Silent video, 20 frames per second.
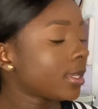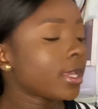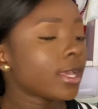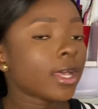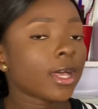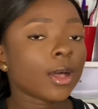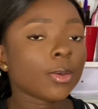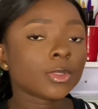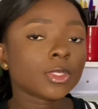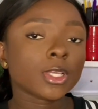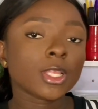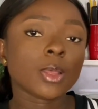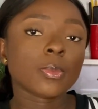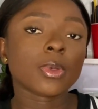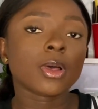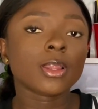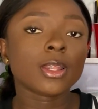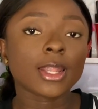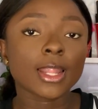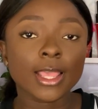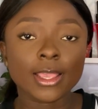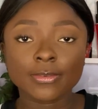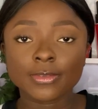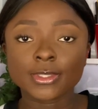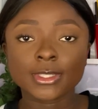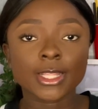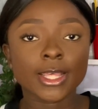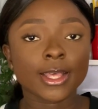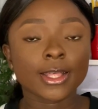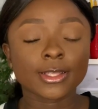I'll be talking about
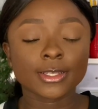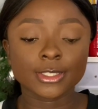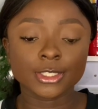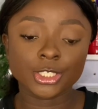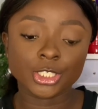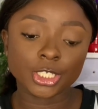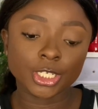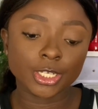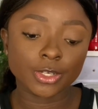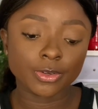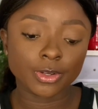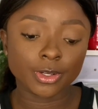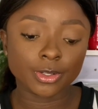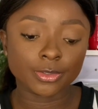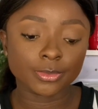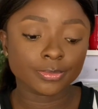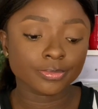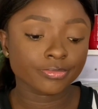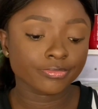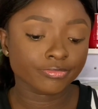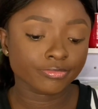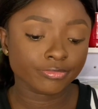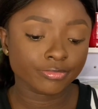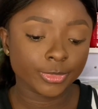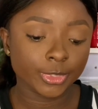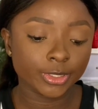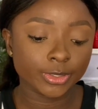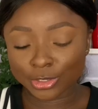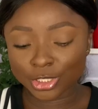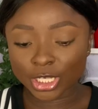lifestyle in general.
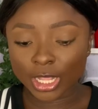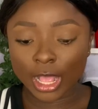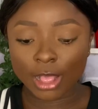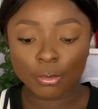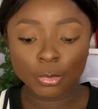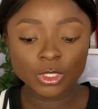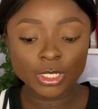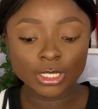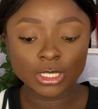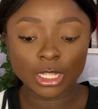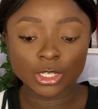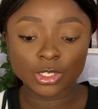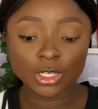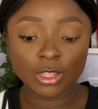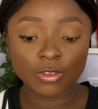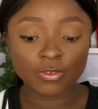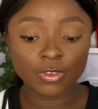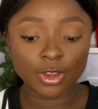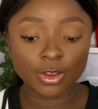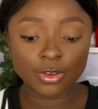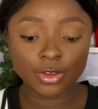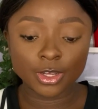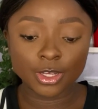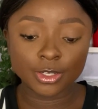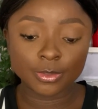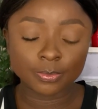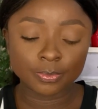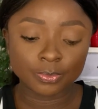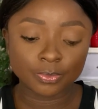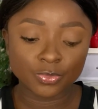Abuja is actually a
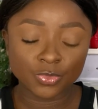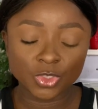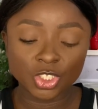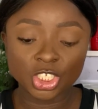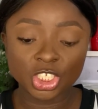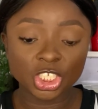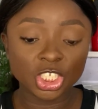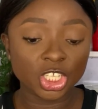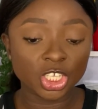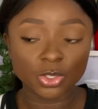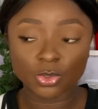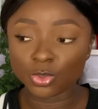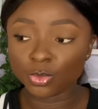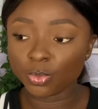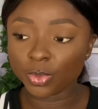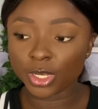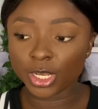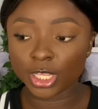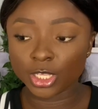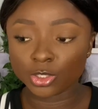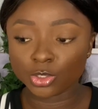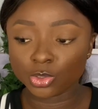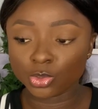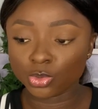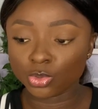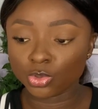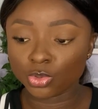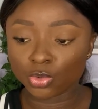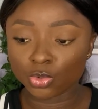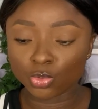very chilled place
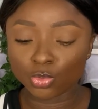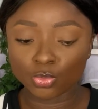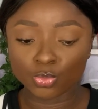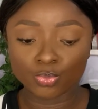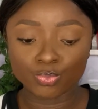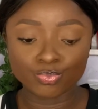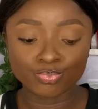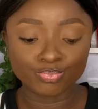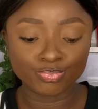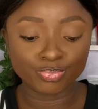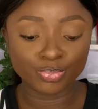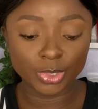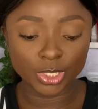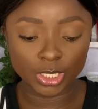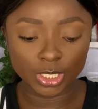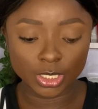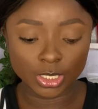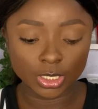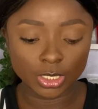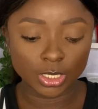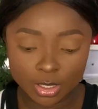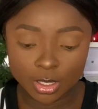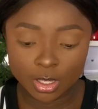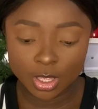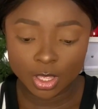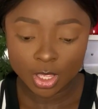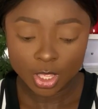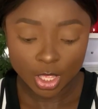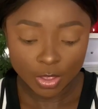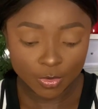to be.
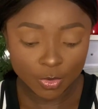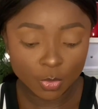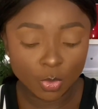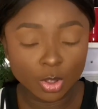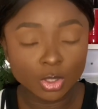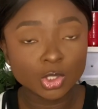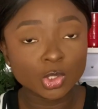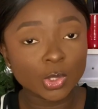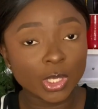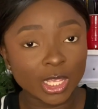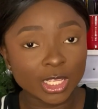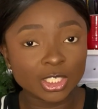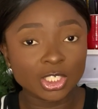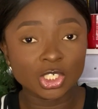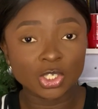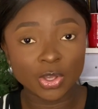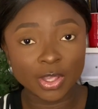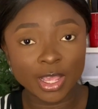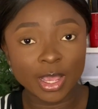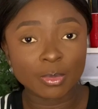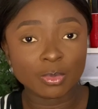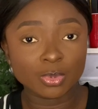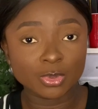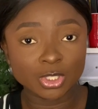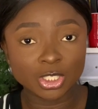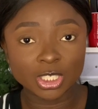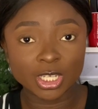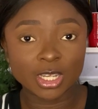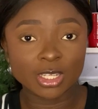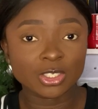If you want to enjoy
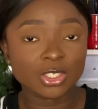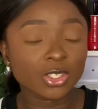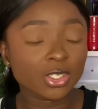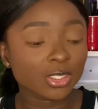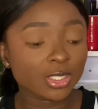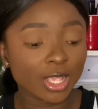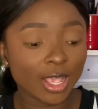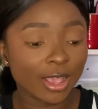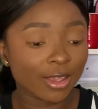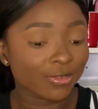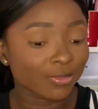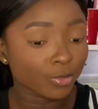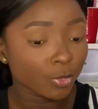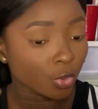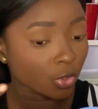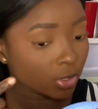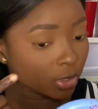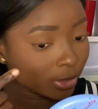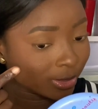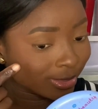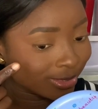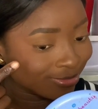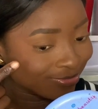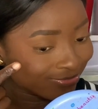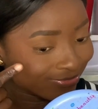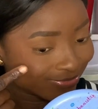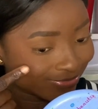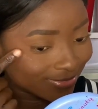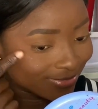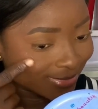Abuja, just have money.
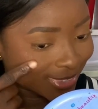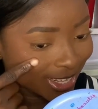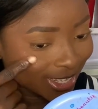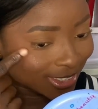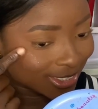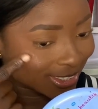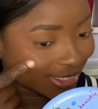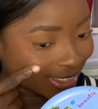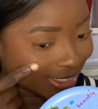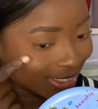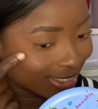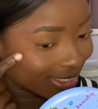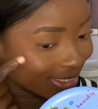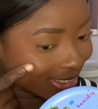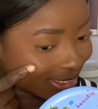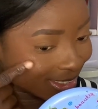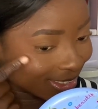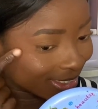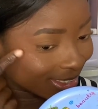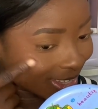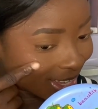That's just it.